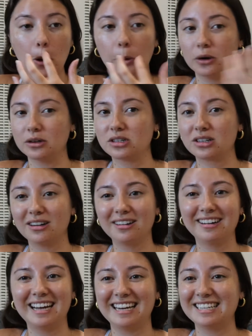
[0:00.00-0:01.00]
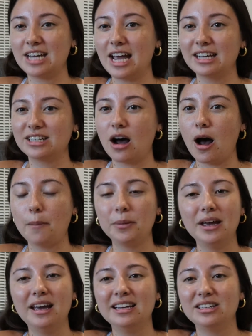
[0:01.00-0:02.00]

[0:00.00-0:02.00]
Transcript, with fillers: or a skirt and a tank top